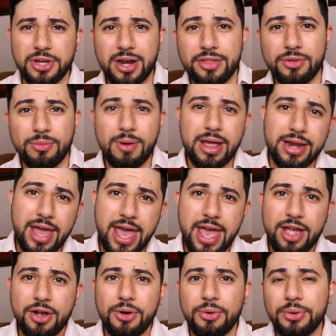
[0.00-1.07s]
not in the right
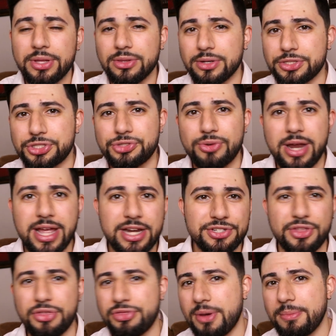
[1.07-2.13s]
angle, it looks strange,
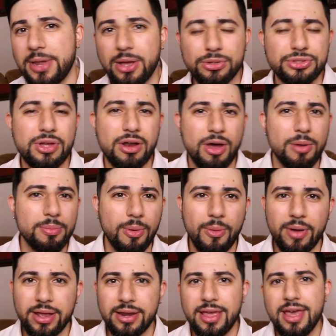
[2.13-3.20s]
the thumbnail's not on
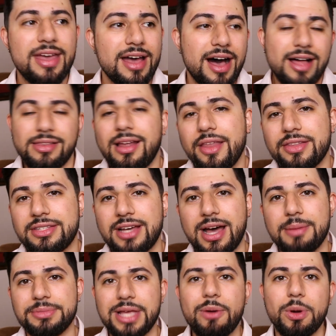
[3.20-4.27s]
point. A lot of the
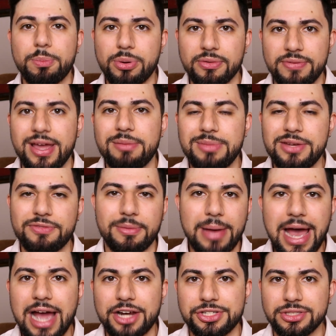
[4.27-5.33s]
times that would prevent me from
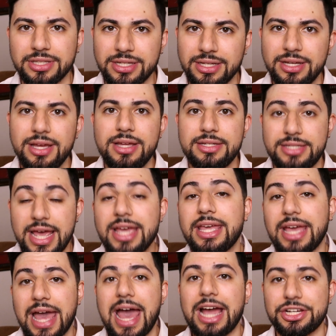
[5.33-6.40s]
actually
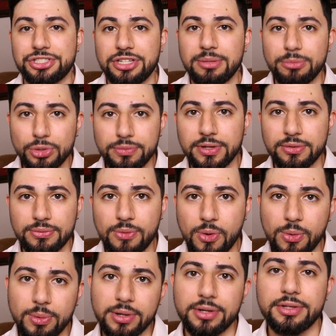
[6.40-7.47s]
taking action and moving
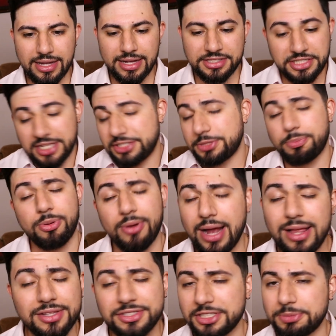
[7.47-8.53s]
forward. It's
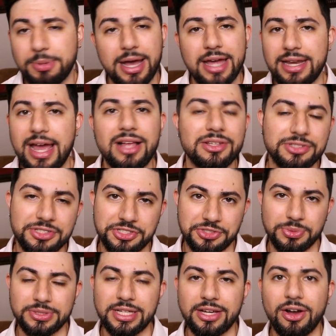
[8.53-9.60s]
paralysis by analysis is
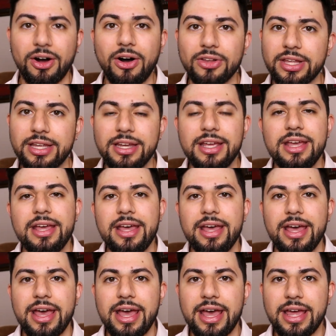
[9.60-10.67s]
what they call it.
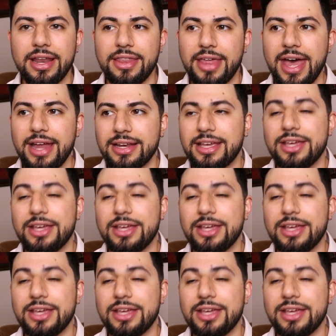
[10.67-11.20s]
And that